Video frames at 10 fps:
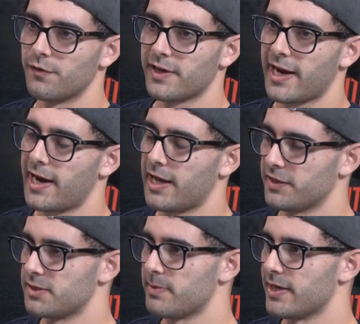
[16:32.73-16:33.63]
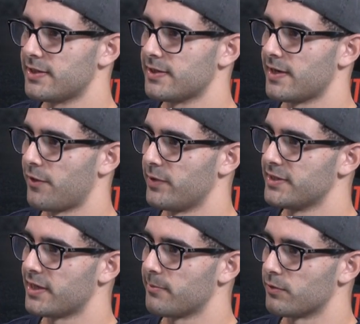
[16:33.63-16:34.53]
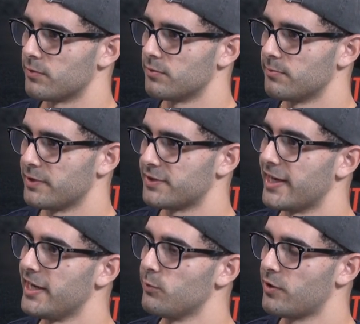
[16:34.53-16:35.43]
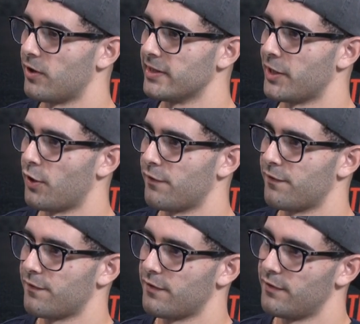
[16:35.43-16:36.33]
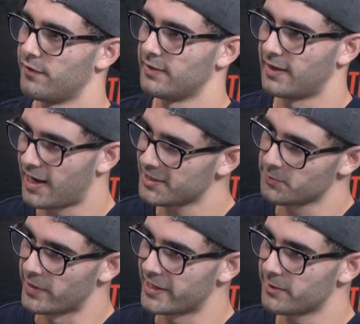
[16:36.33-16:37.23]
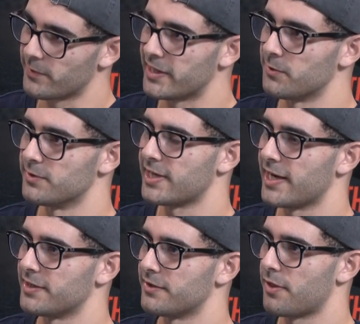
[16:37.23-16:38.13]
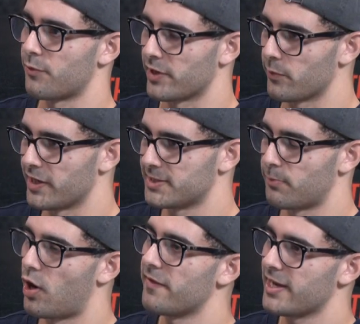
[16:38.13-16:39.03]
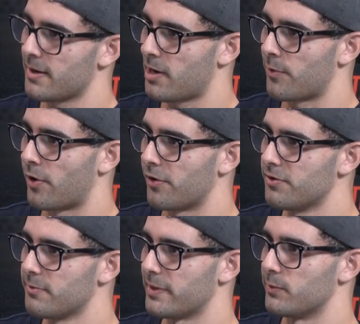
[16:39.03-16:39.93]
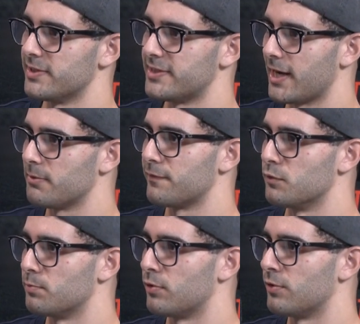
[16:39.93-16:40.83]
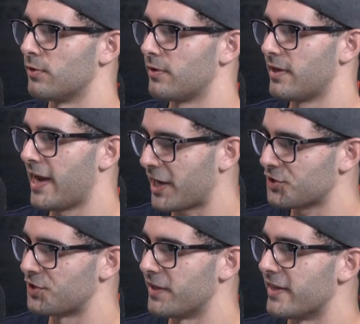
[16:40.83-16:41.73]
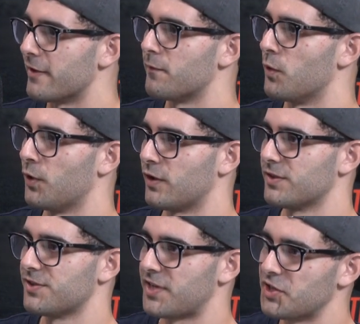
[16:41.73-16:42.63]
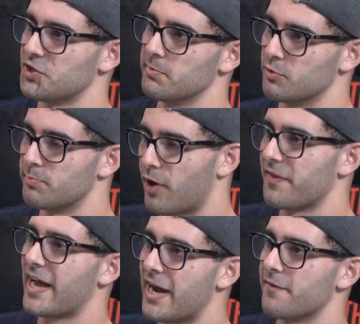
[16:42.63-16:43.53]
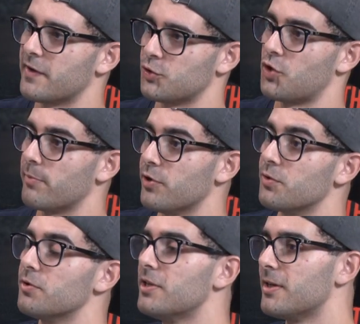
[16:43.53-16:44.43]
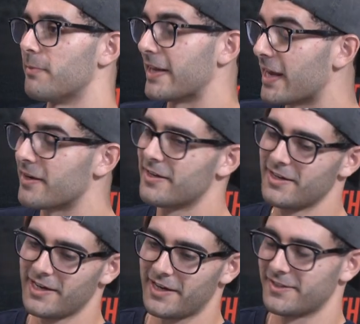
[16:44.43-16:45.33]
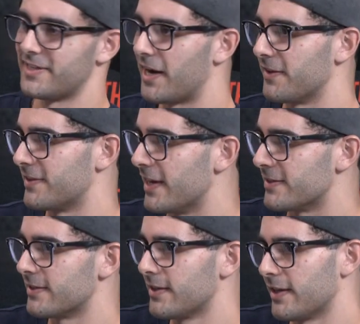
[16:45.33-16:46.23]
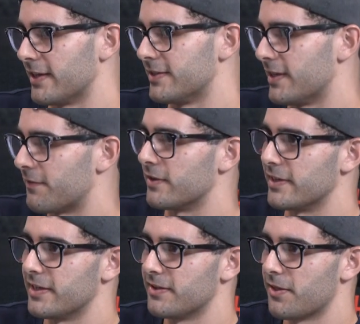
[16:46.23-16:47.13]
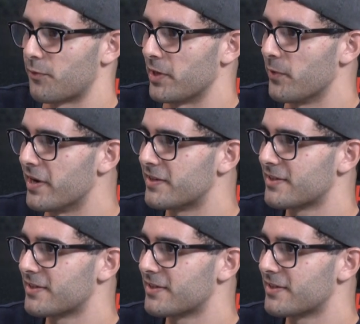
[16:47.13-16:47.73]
and Alex Pearce is another example, because he got let off last week when he was handed 3 weeks by the MRO, but it was deemed a football action and therefore not sanctionable by the AFL tribunal. But again, at the start of the season, it's definitely 3 weeks.